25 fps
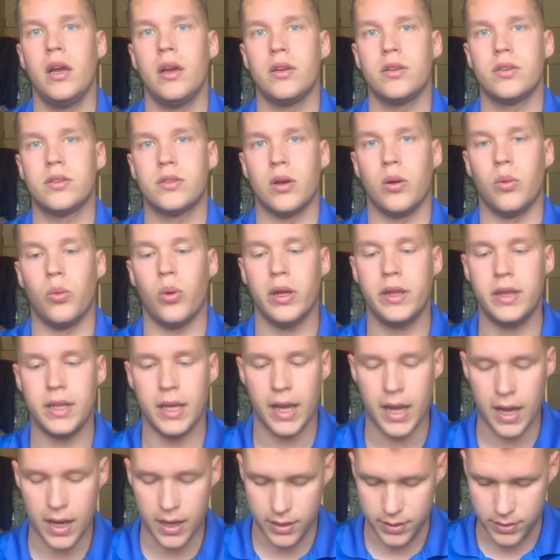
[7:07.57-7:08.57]
So what they
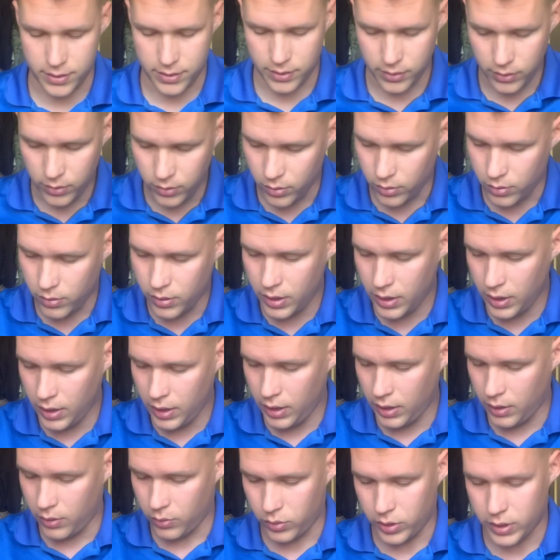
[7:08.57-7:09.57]
had us do
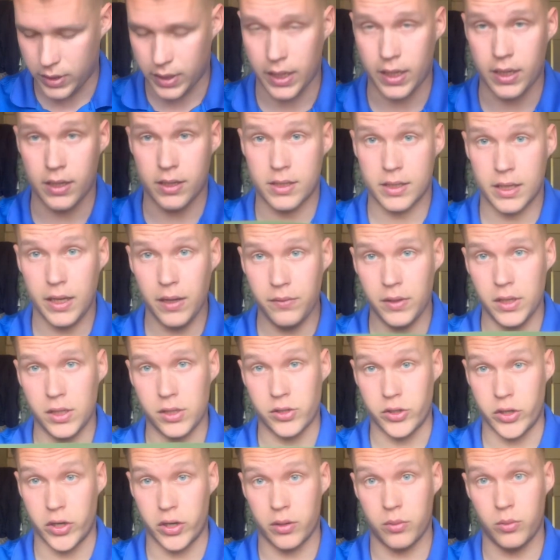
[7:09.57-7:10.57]
was get a skivvy
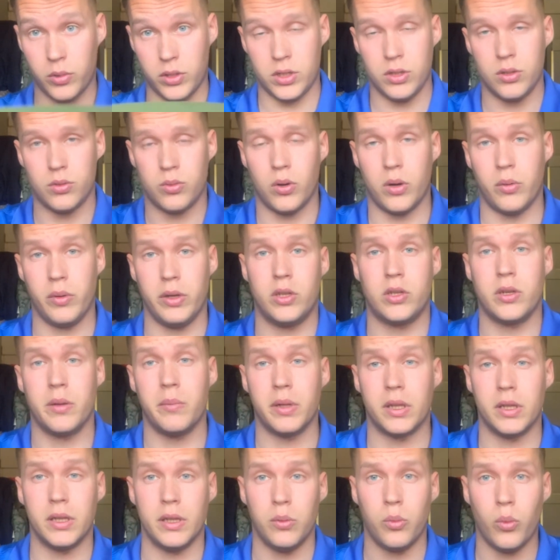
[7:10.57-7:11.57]
shirt, which is what we
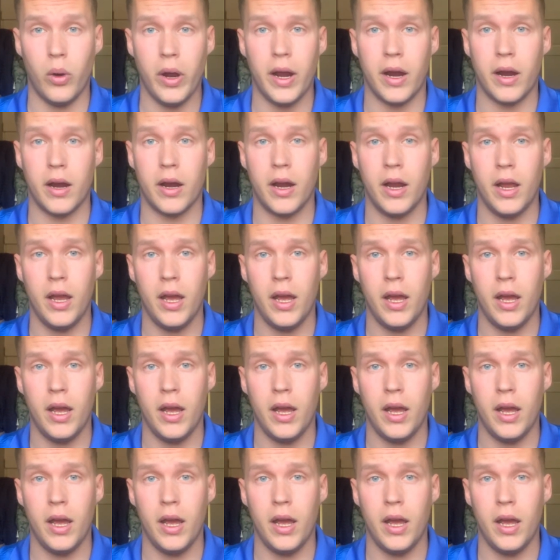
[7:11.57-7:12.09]
typically wear,